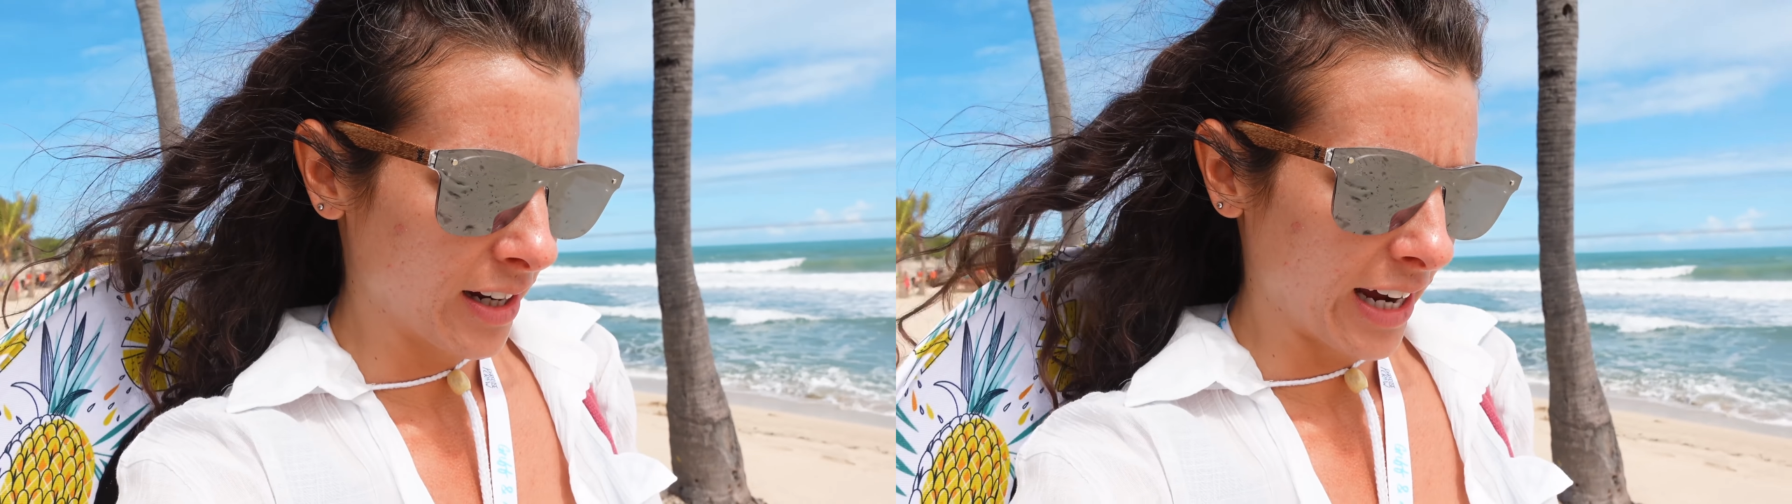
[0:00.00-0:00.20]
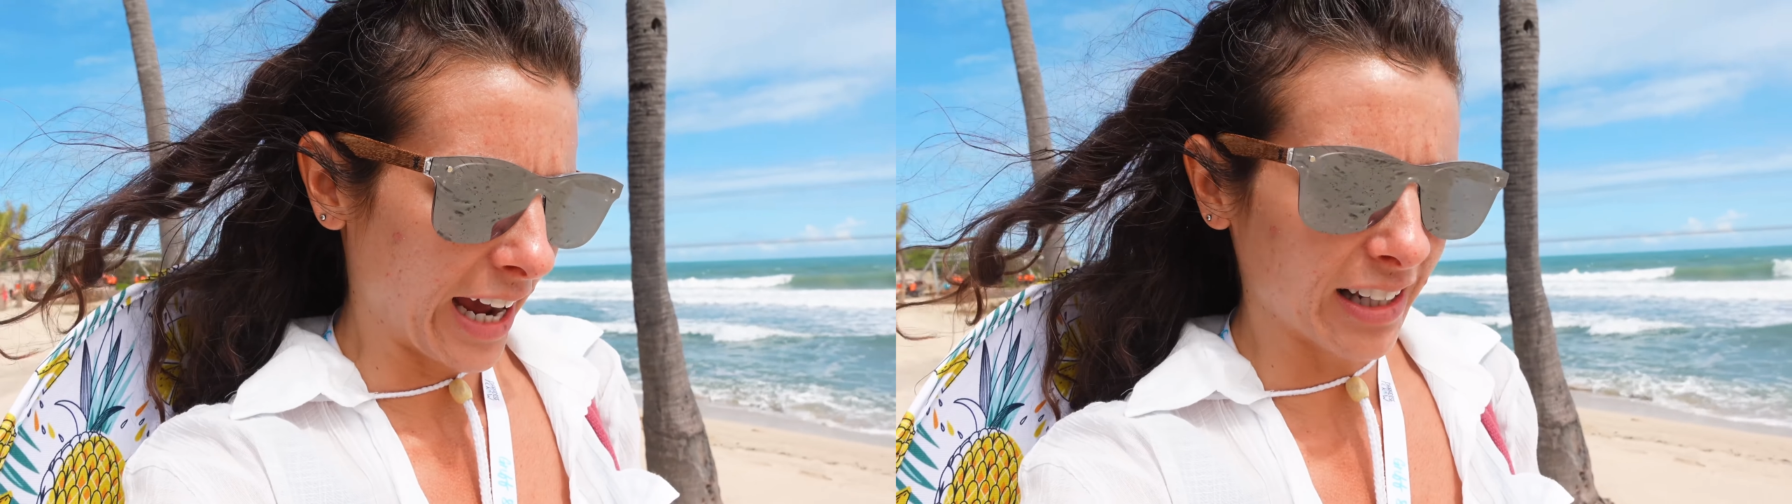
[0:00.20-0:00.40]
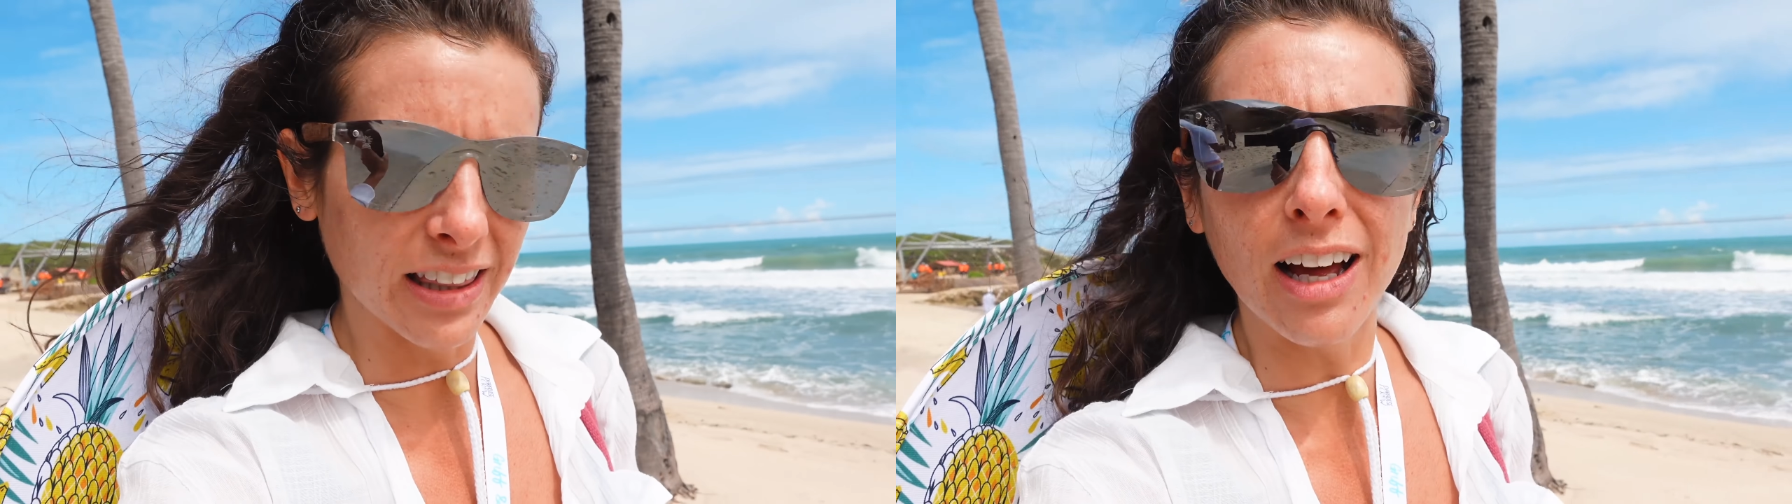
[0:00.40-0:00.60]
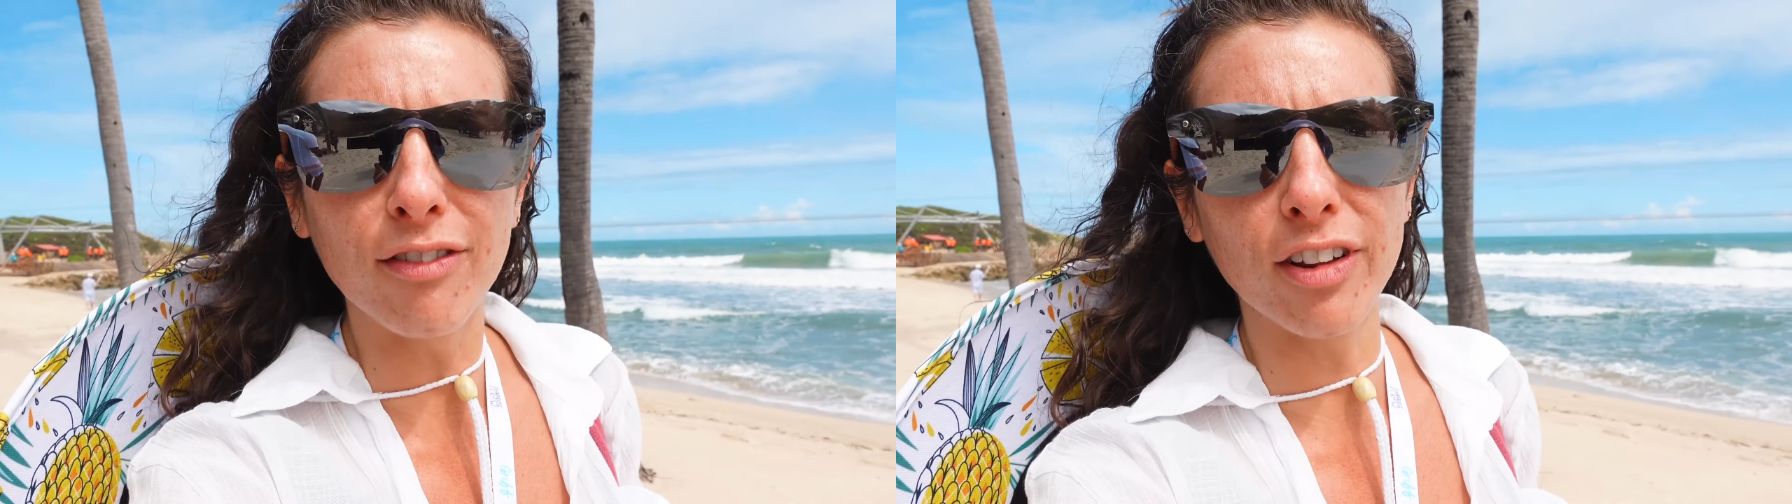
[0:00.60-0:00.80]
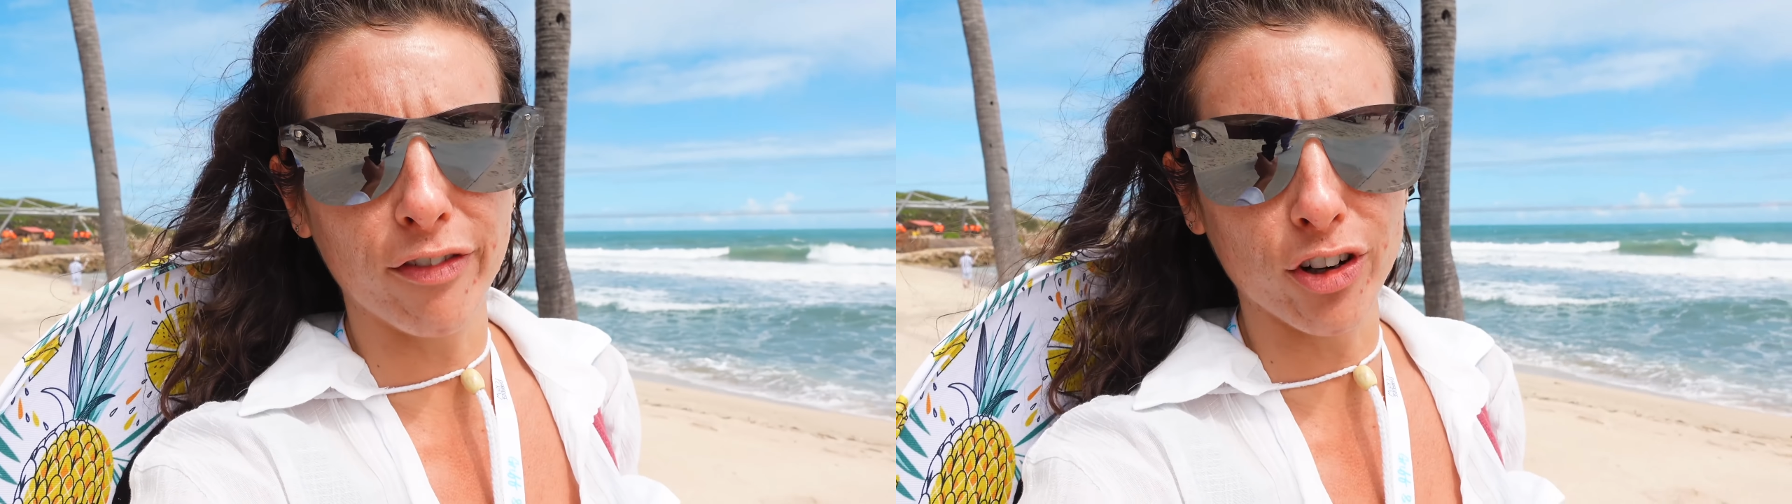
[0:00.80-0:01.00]
had a
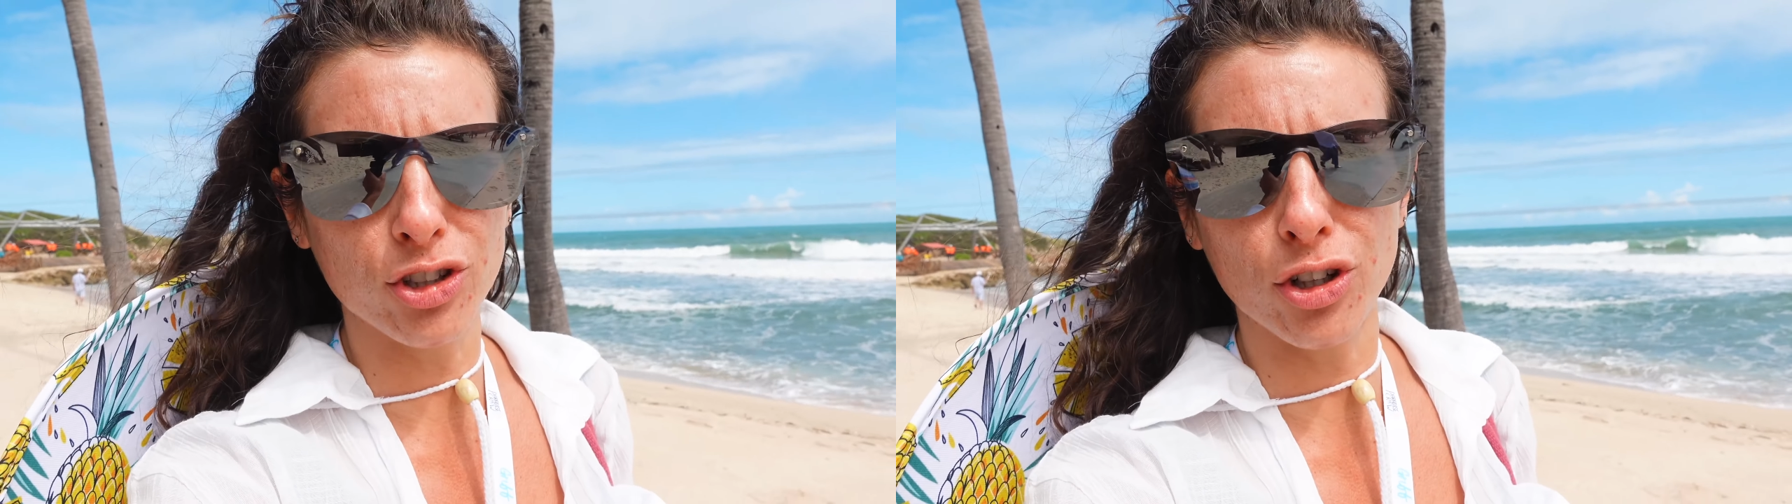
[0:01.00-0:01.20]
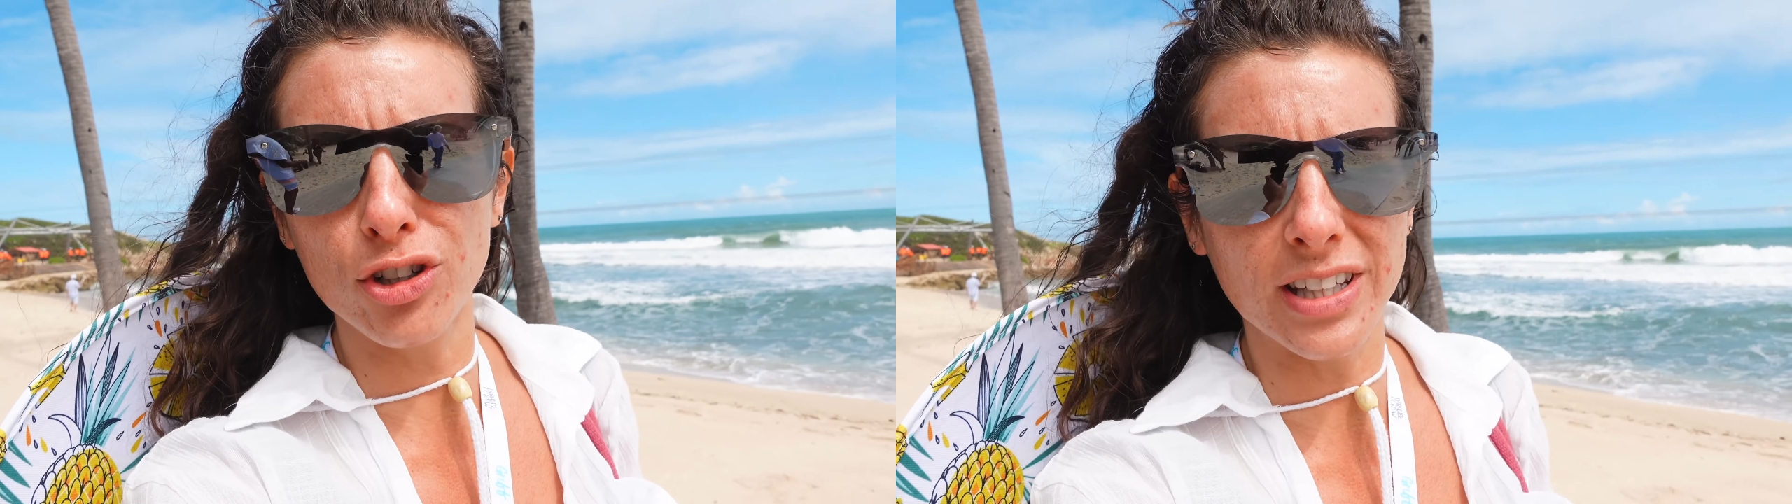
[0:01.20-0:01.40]
lovely first cruise,